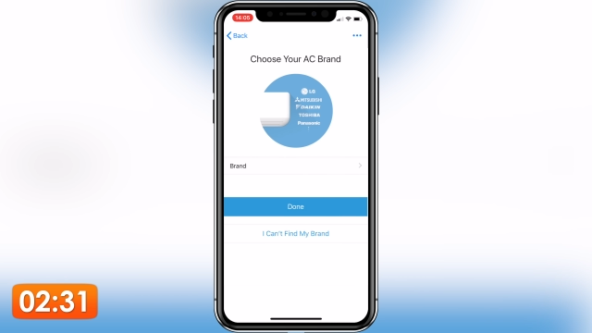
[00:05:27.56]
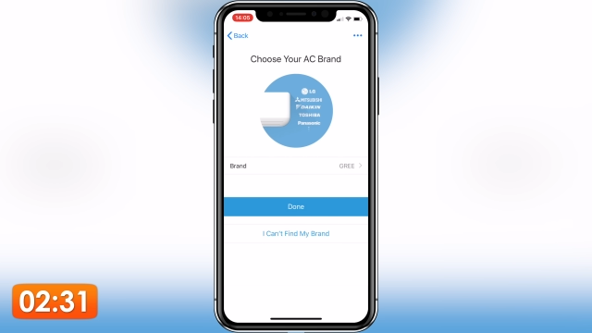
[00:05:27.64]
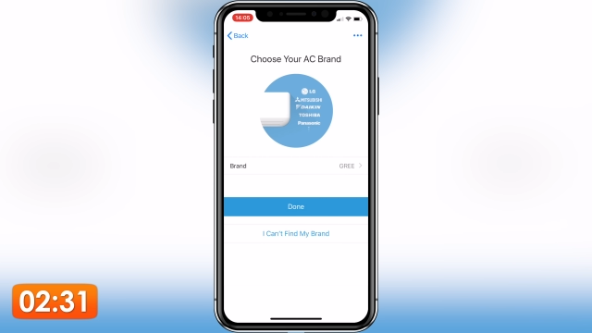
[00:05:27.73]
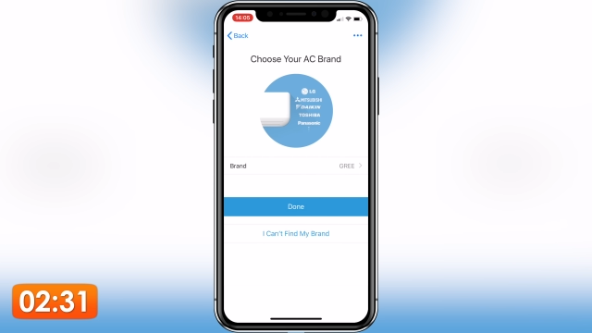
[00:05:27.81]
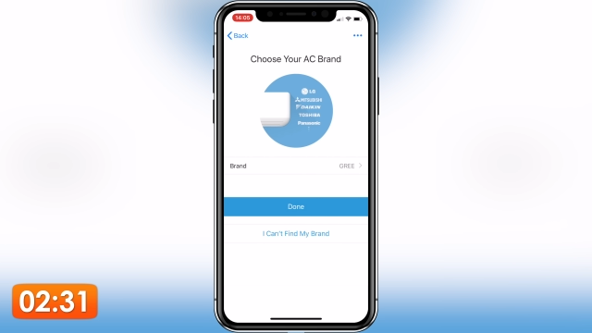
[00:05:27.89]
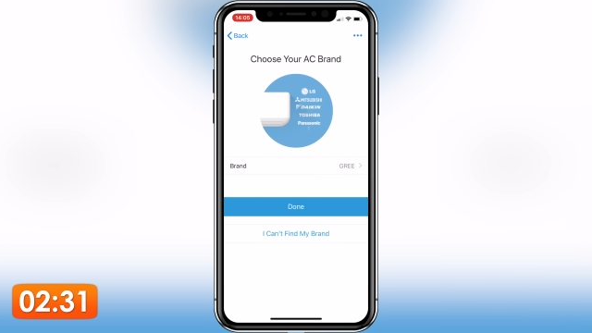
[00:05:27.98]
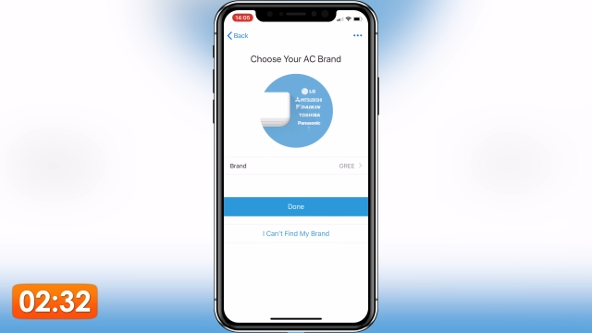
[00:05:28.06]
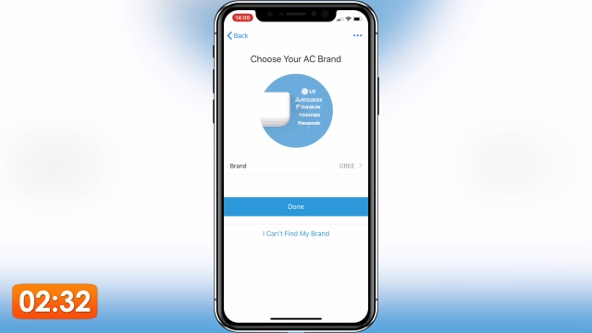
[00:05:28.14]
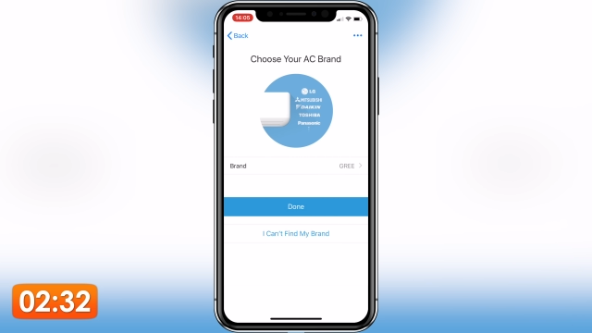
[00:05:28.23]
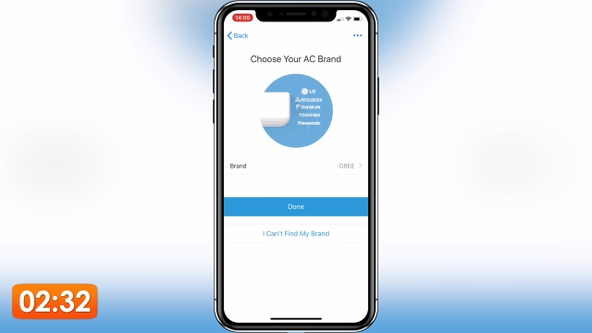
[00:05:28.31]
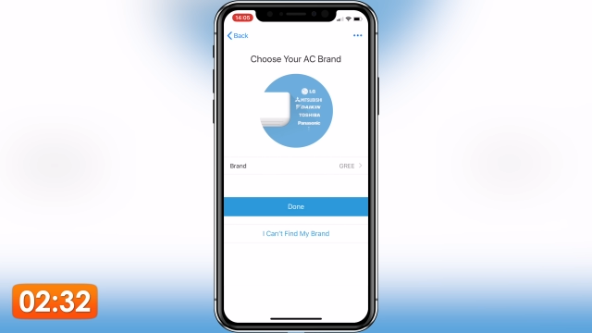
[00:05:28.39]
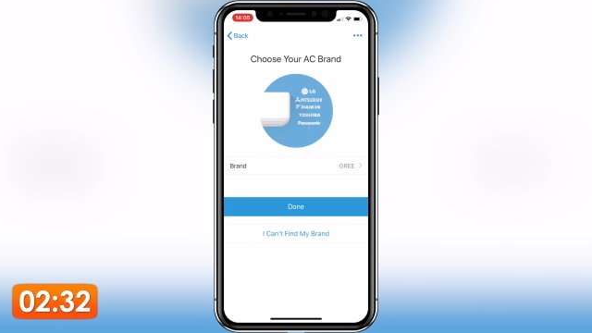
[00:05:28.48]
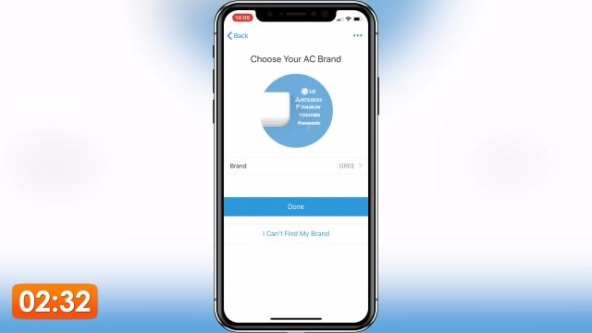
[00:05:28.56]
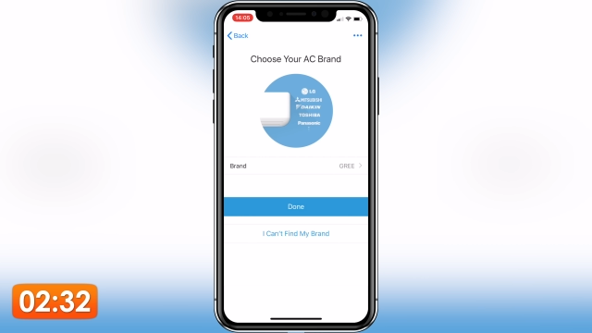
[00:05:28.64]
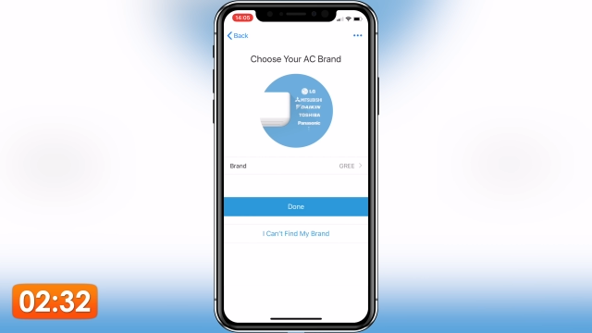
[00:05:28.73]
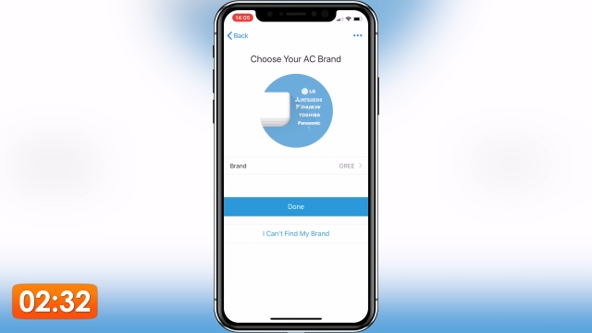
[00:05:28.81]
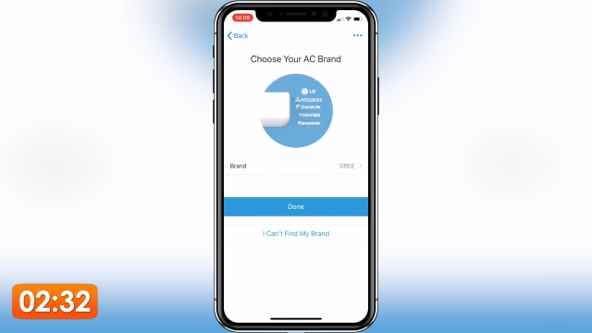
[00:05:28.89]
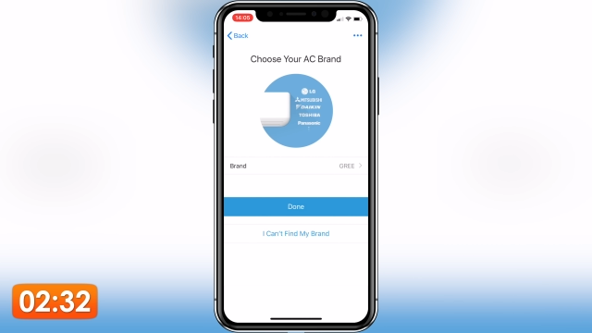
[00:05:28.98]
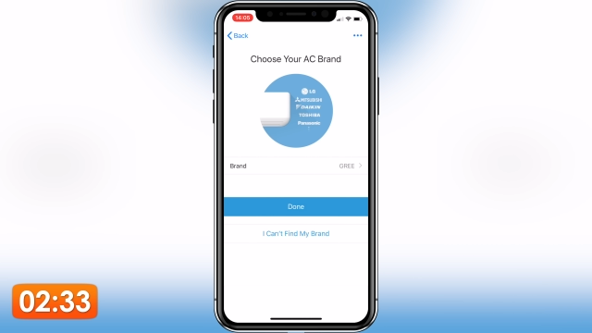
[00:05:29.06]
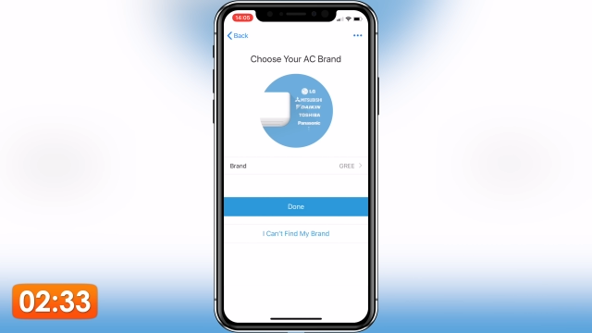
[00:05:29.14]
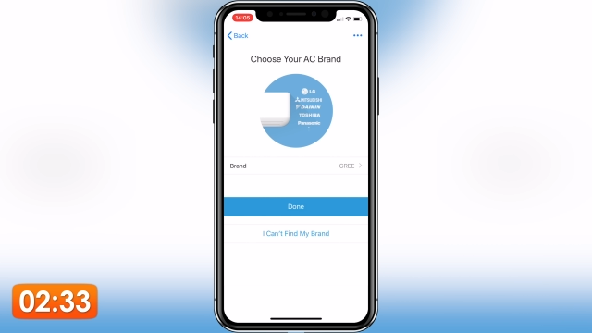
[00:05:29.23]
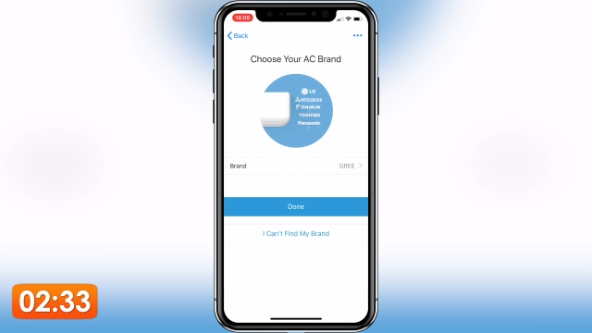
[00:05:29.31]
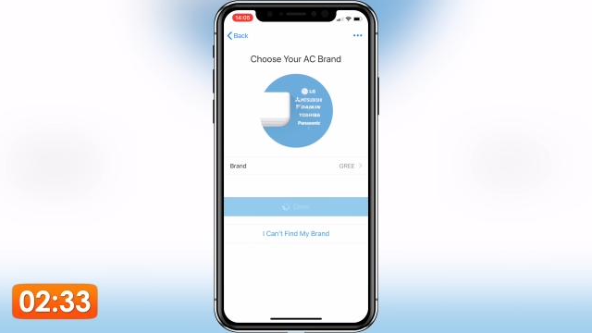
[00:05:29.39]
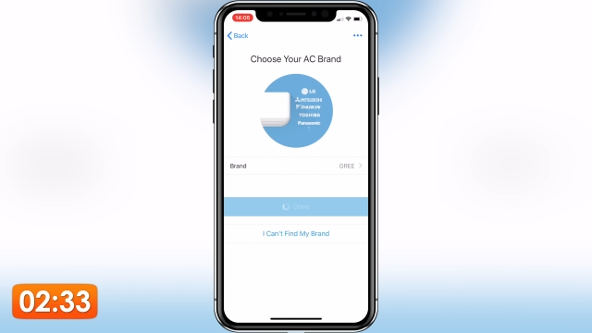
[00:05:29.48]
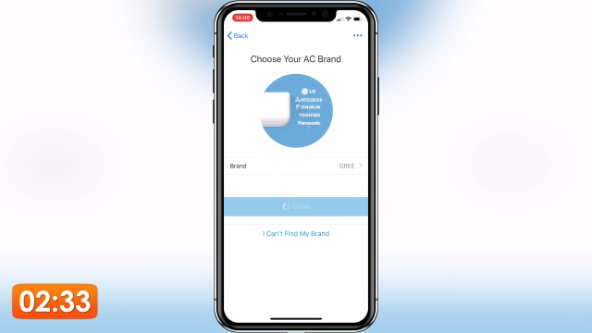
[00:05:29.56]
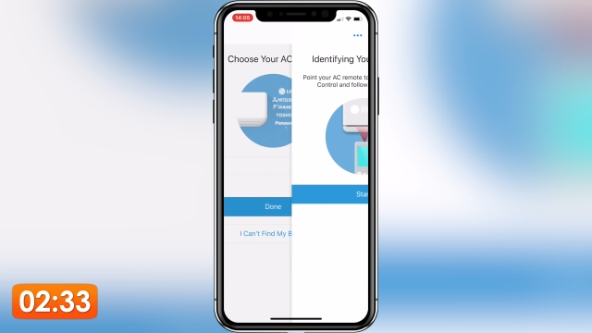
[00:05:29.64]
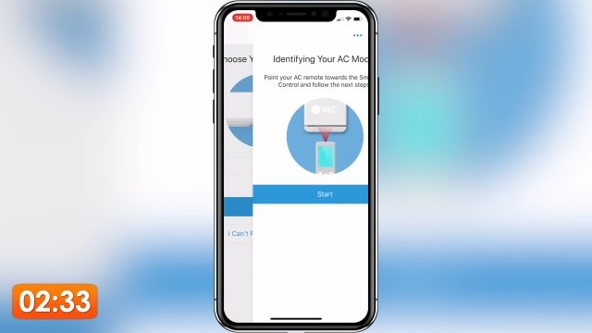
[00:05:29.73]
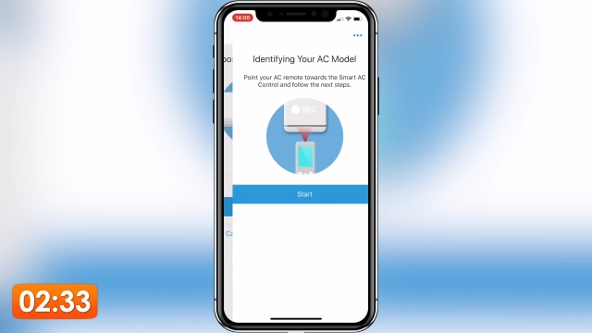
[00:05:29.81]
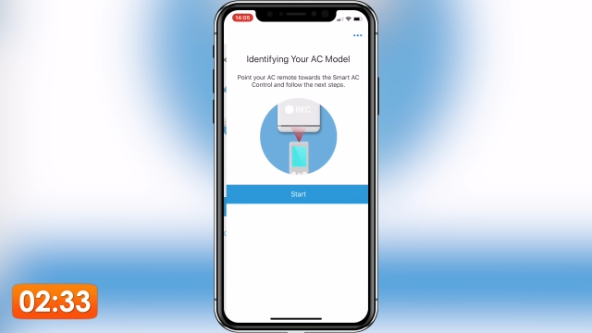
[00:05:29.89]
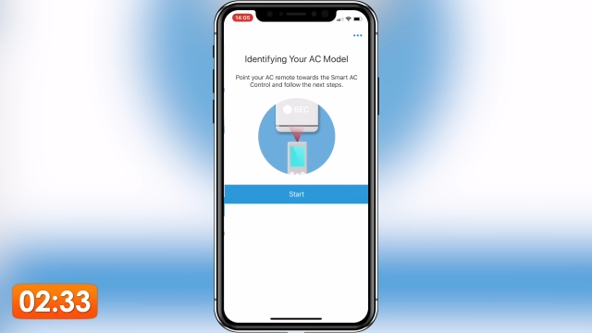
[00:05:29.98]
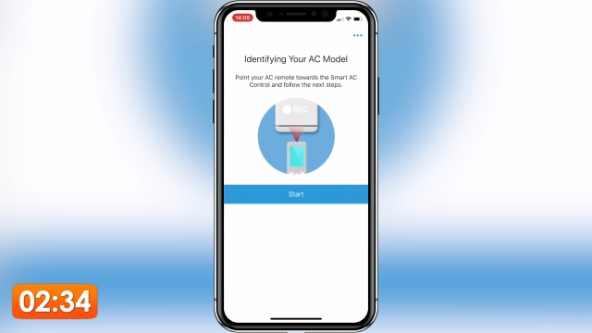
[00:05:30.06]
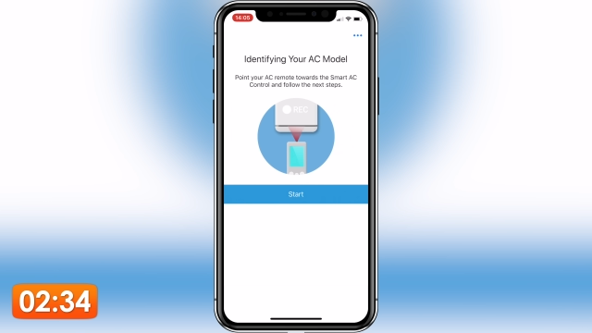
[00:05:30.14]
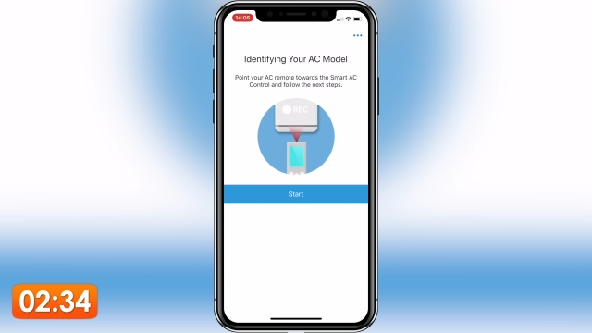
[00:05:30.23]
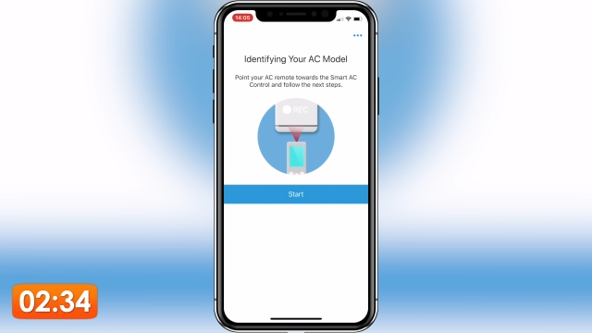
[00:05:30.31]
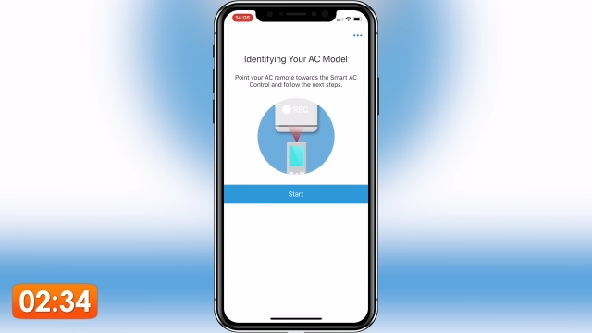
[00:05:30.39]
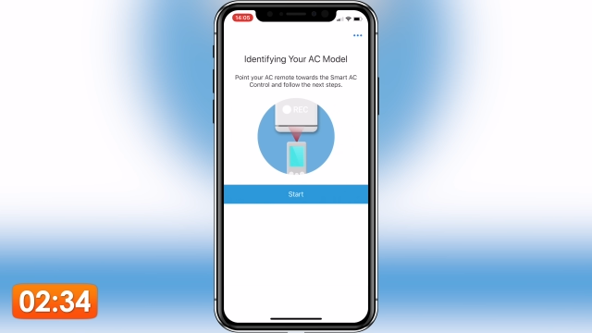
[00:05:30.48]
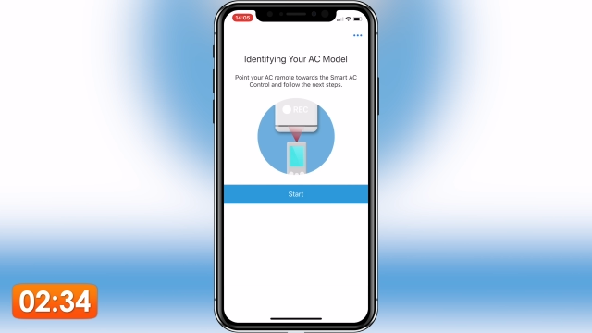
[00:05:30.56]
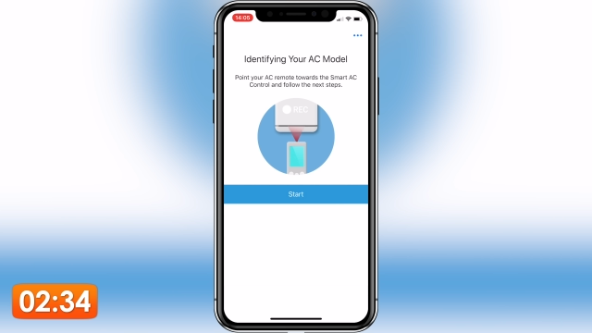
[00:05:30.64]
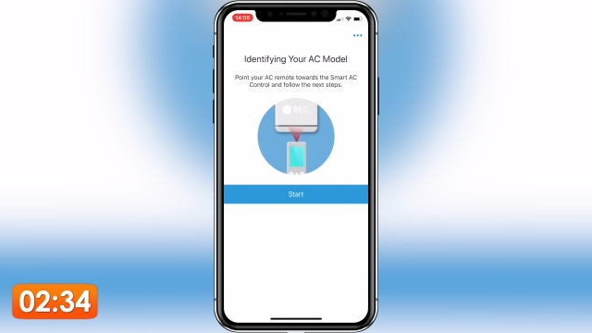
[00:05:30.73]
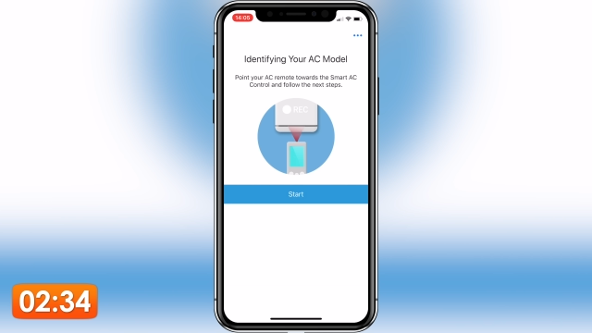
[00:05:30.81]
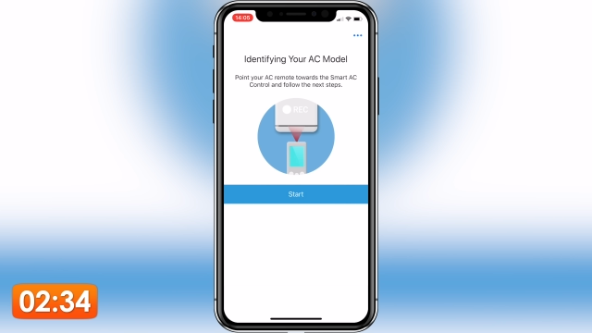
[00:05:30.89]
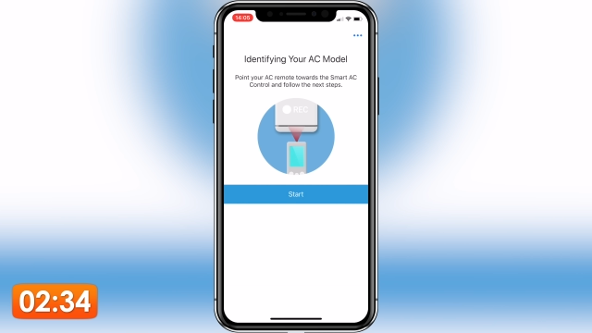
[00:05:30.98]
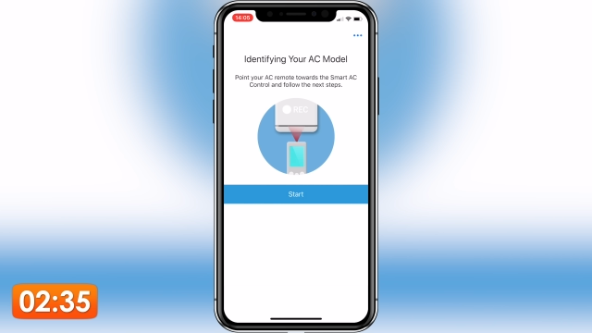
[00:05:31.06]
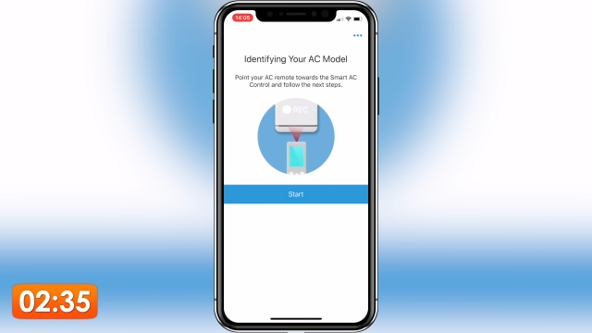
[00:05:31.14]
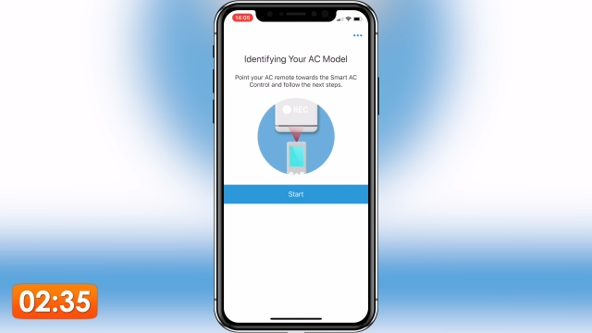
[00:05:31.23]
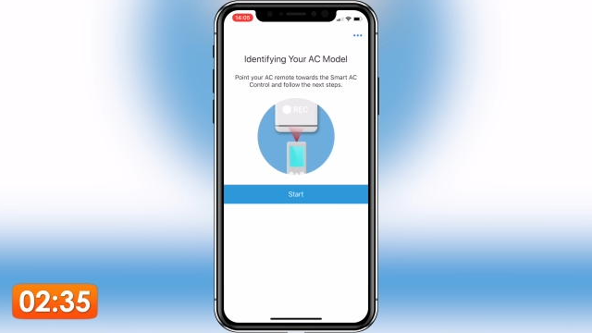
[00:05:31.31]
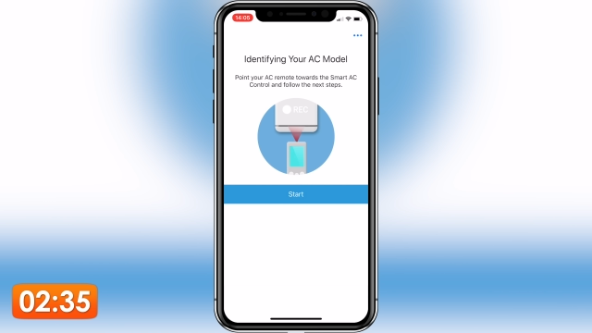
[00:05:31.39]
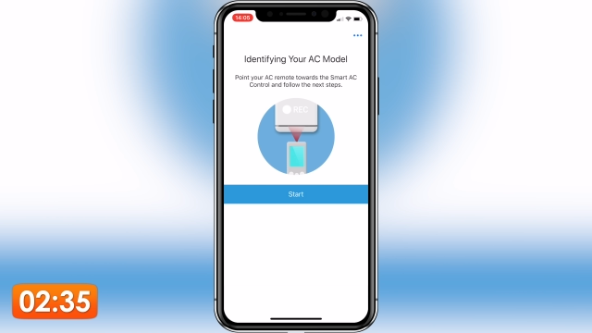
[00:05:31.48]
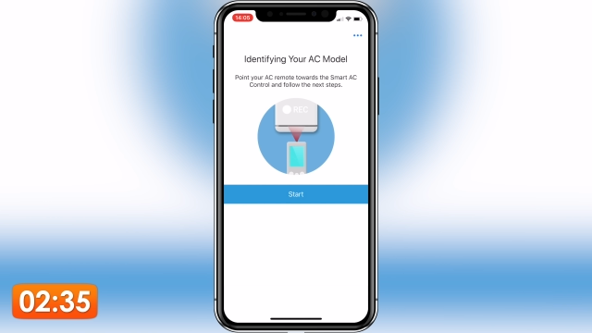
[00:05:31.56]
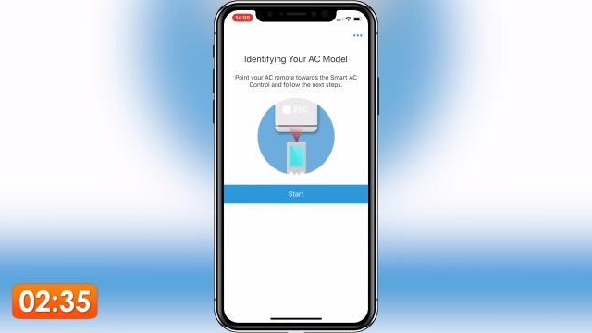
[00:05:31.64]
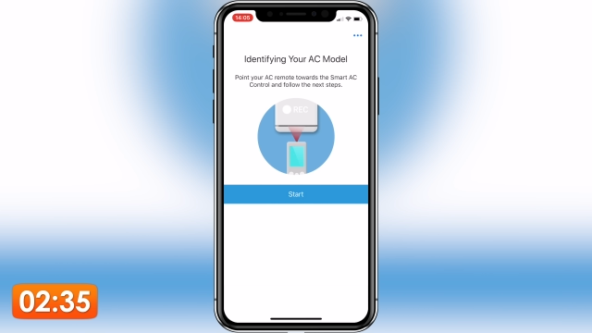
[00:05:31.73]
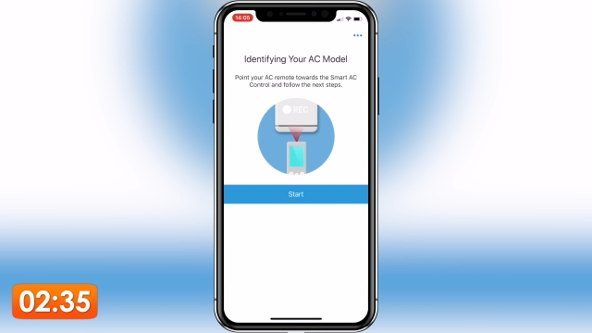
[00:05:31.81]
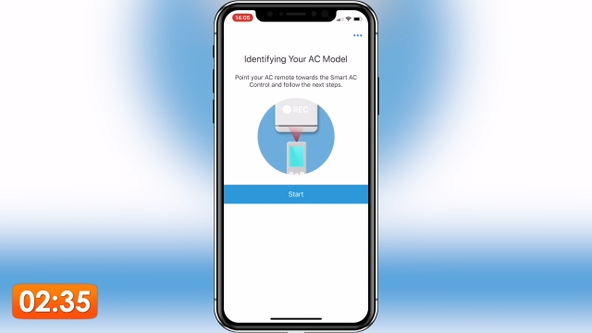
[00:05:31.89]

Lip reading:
[unreadable: no face in view]